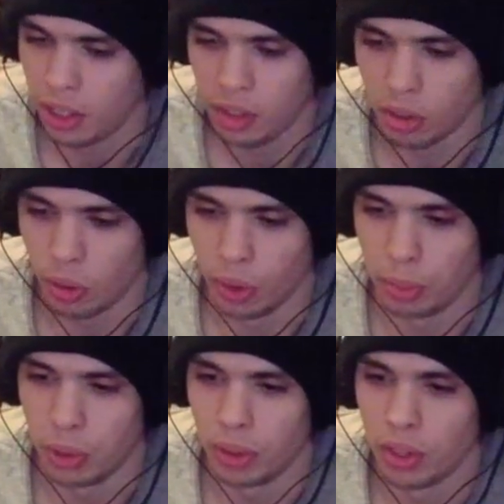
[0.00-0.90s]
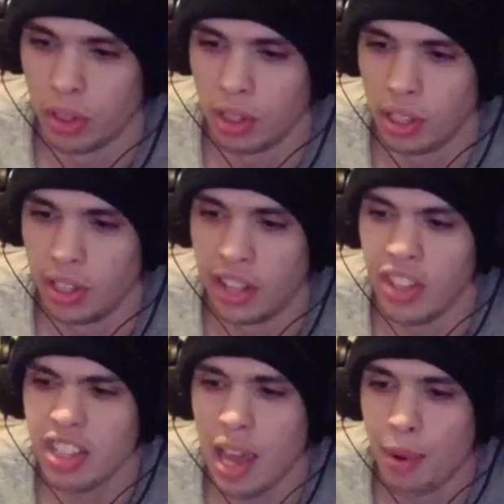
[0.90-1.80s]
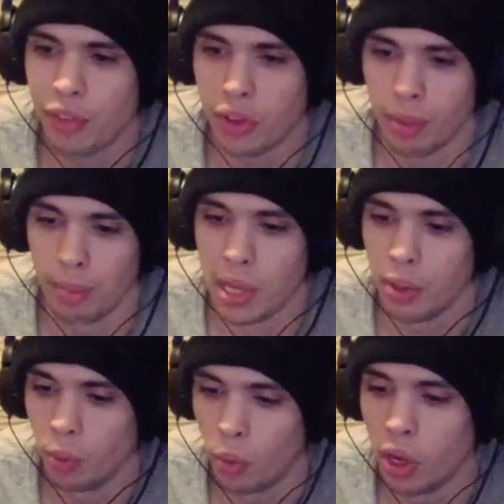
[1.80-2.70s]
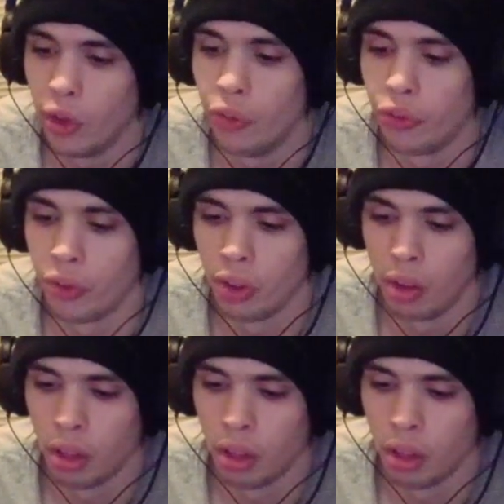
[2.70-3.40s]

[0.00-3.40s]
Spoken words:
It was horrible. Now this game I've only beaten once,